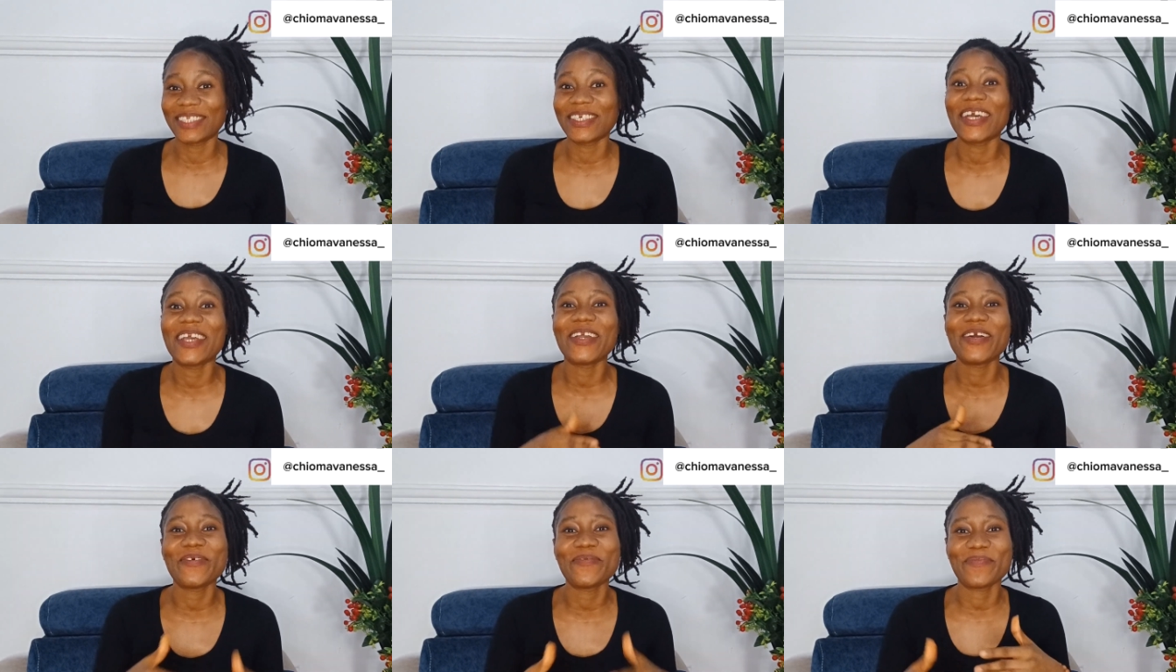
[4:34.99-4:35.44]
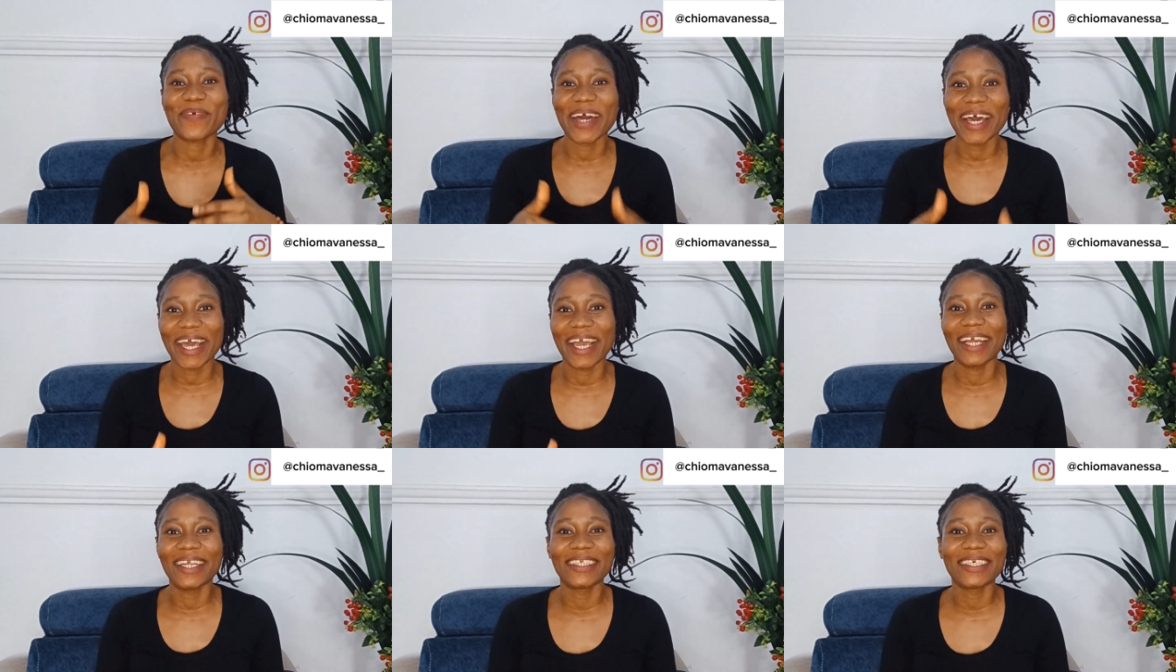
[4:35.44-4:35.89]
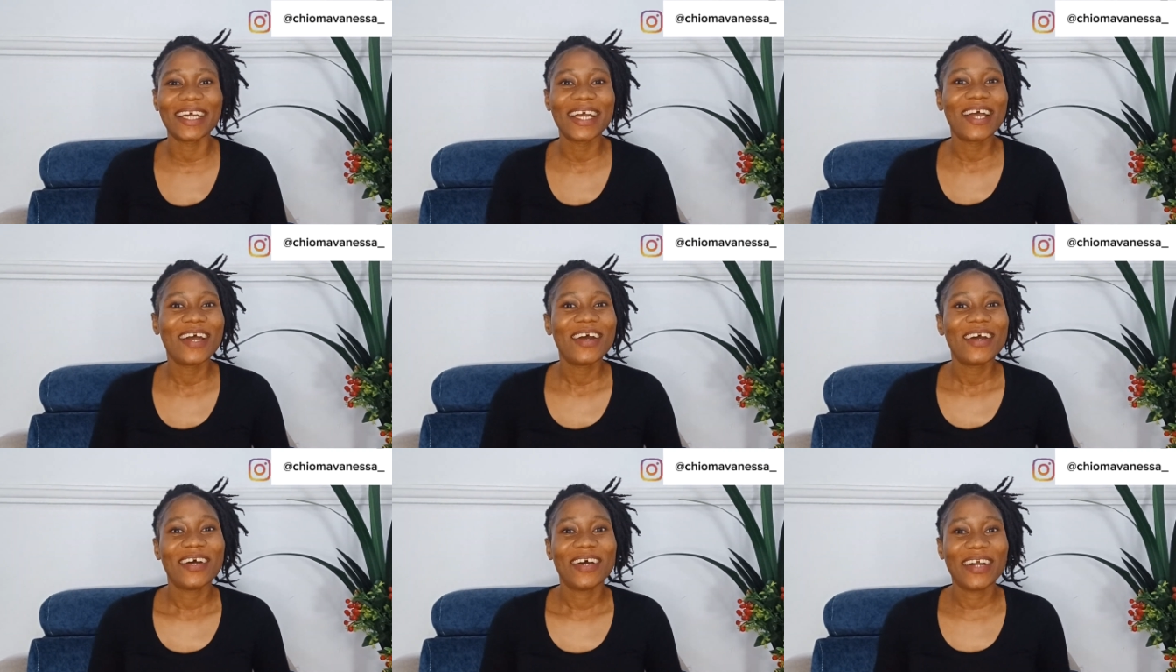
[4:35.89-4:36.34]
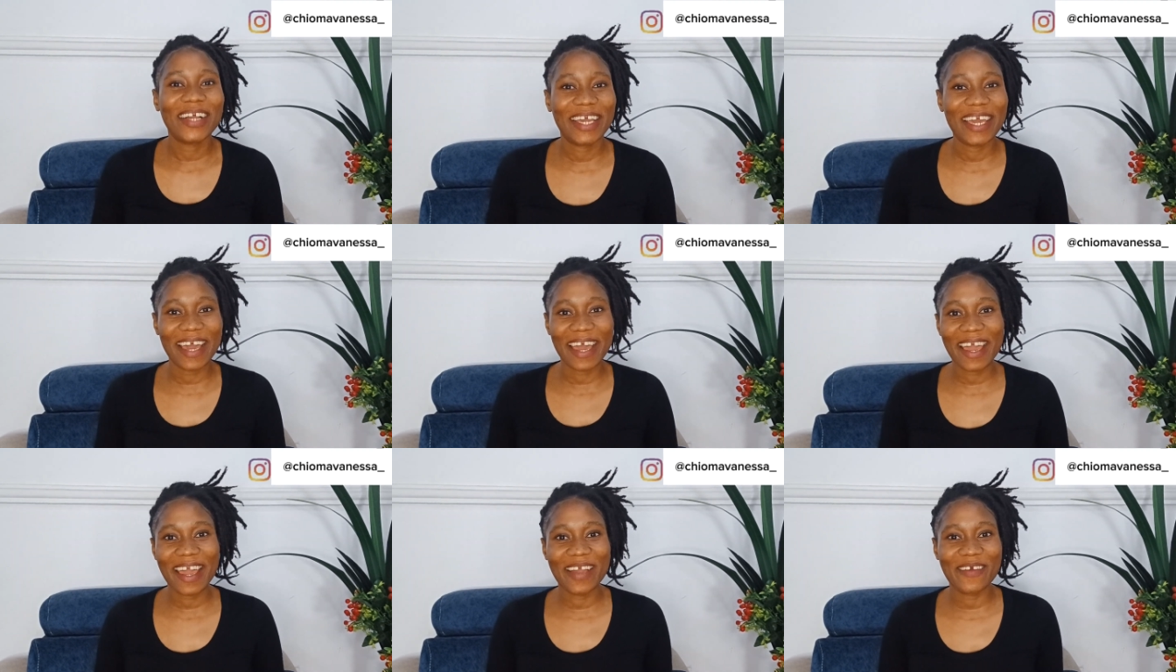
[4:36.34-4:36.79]
So in your mind,
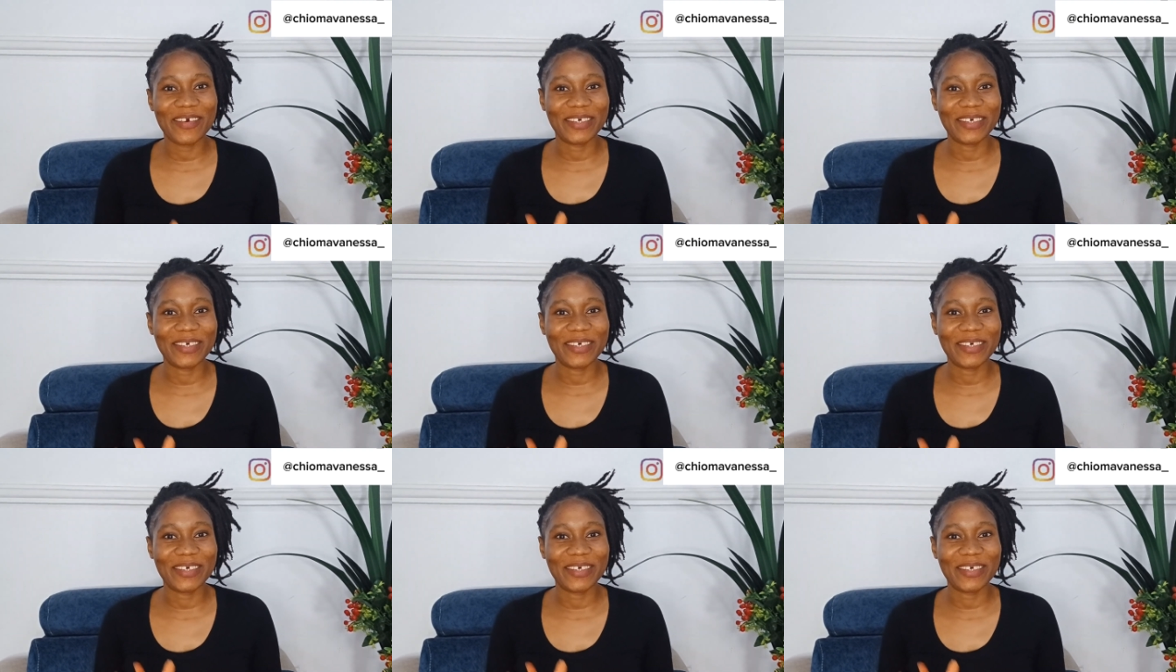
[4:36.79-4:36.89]
okay,